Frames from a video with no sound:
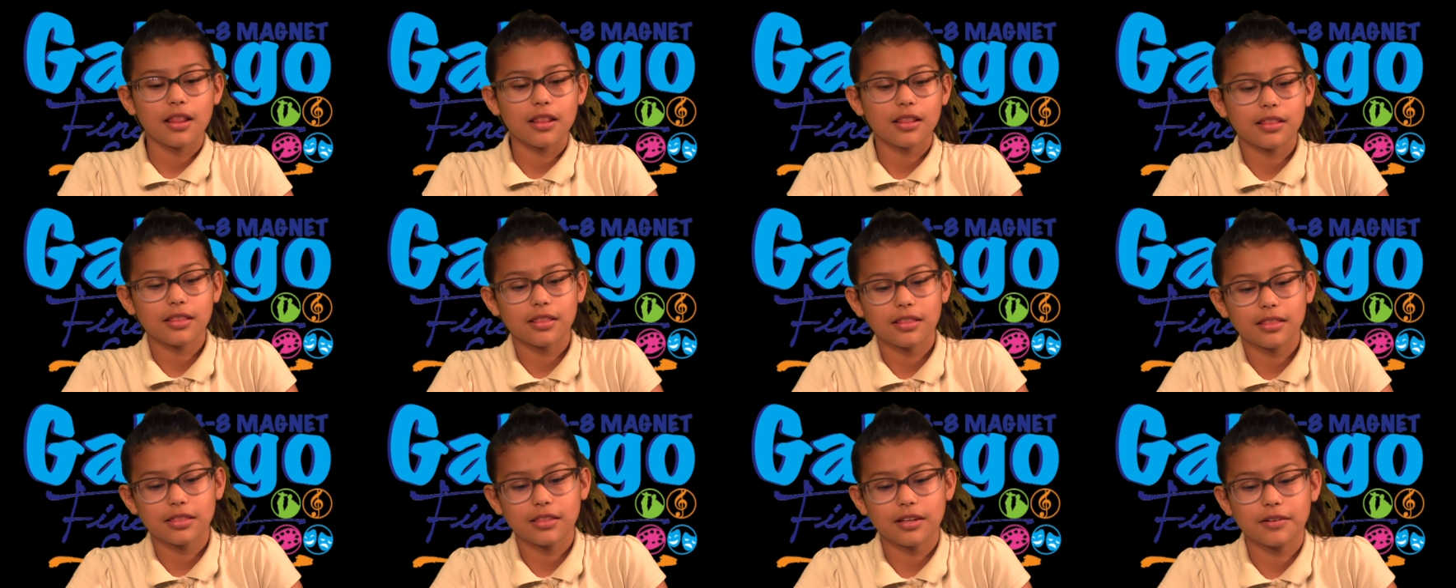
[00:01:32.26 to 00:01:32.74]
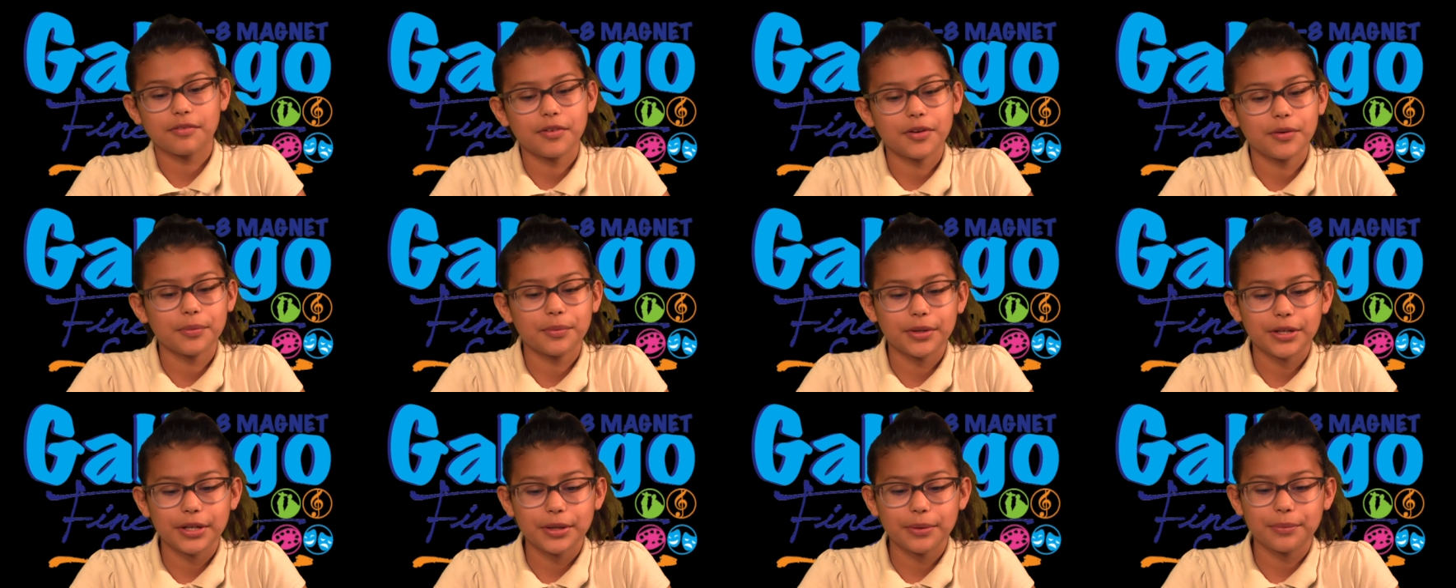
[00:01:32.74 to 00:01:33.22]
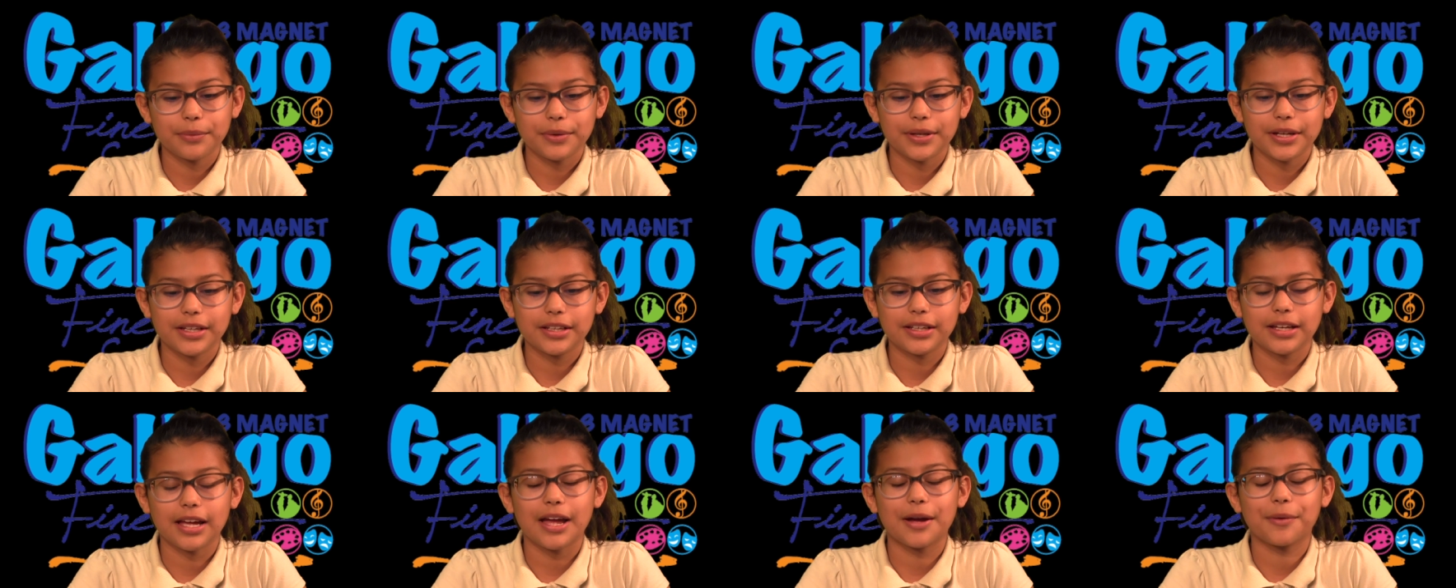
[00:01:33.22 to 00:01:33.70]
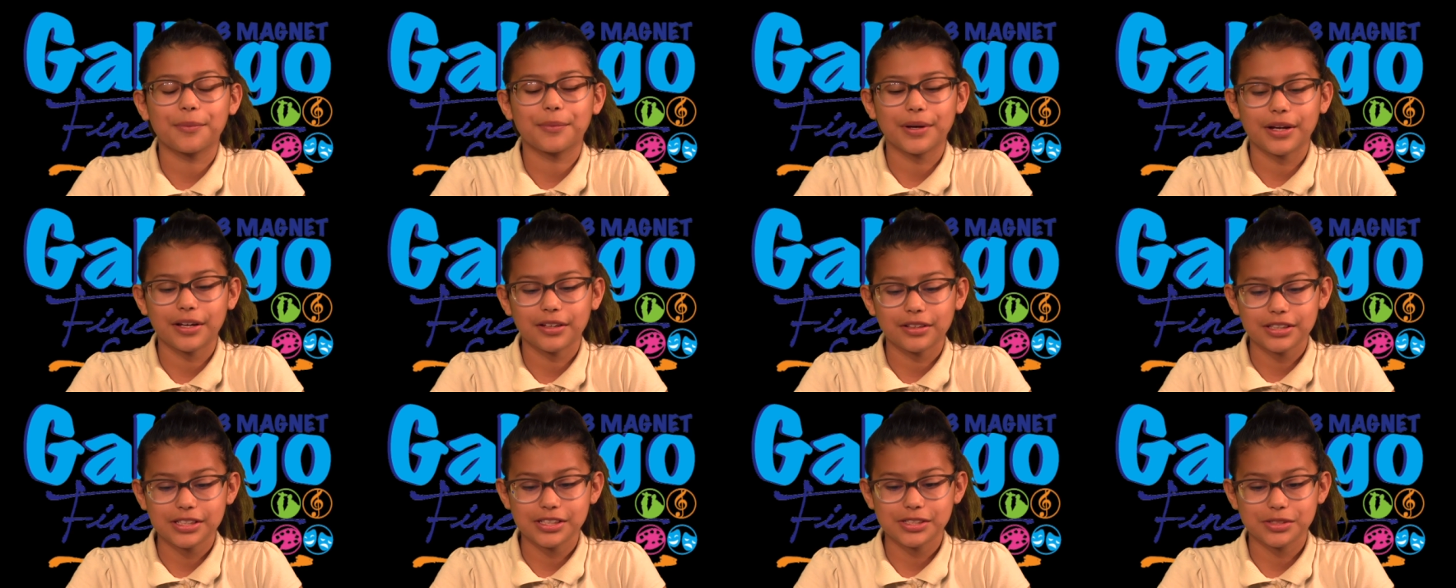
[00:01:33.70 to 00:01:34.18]
Love of Reading Week and
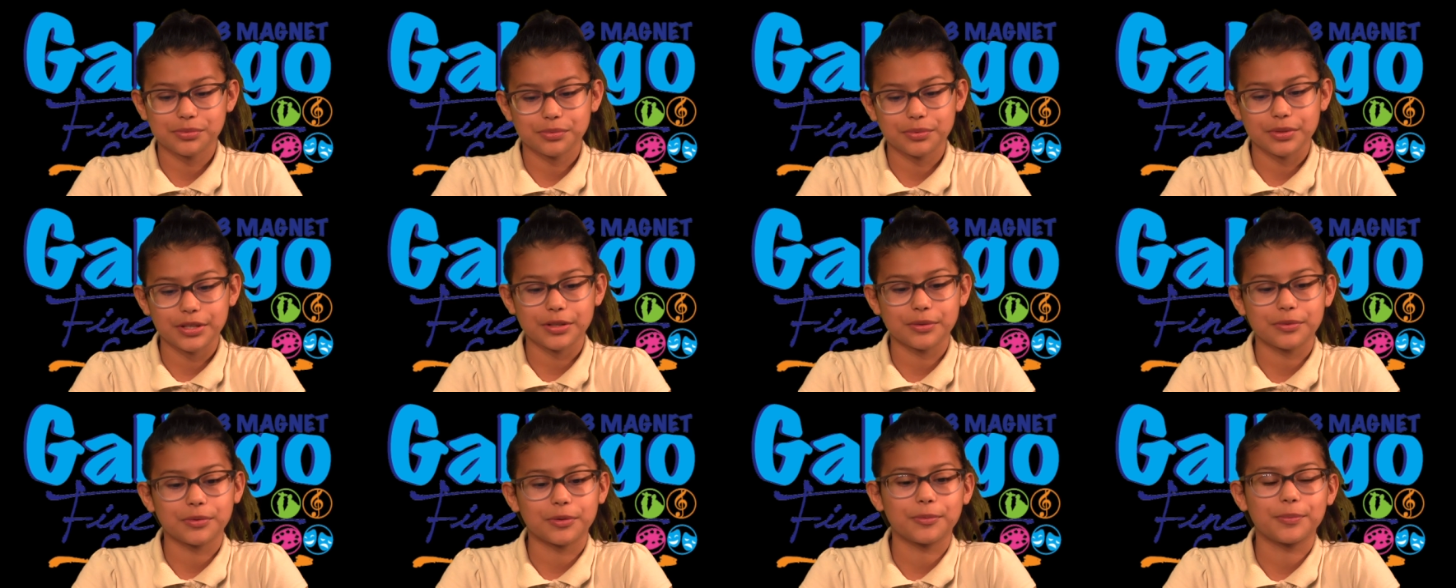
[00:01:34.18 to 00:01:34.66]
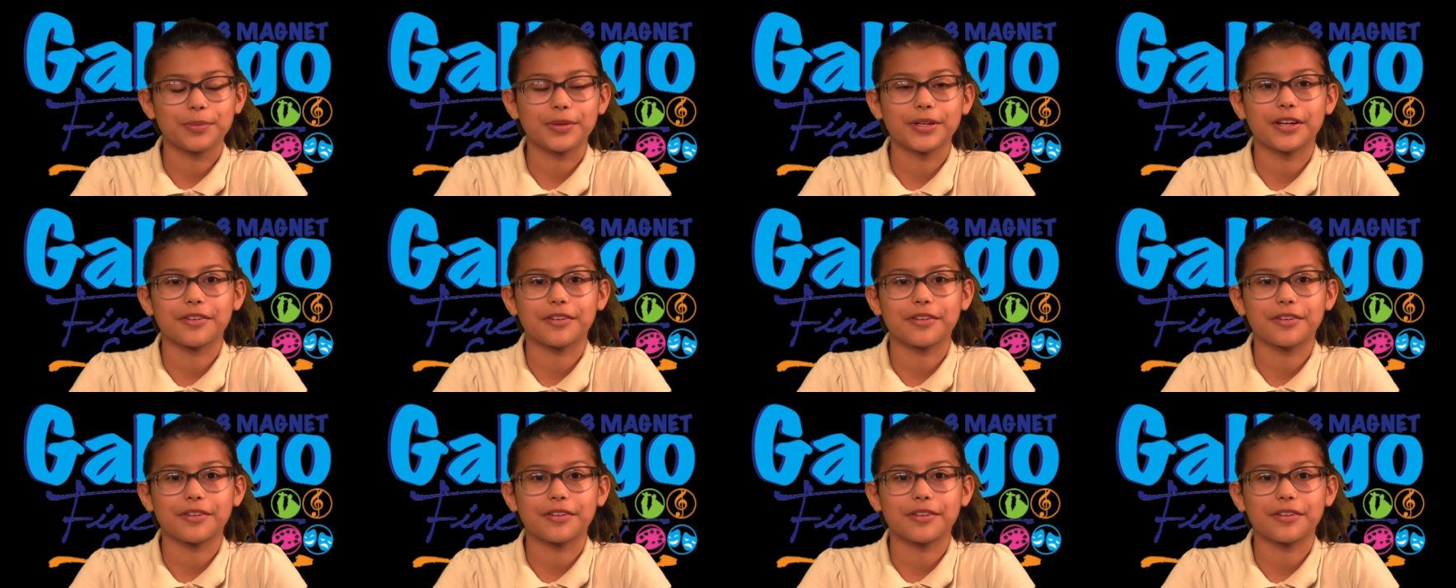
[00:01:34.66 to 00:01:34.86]
Wellness Week will be on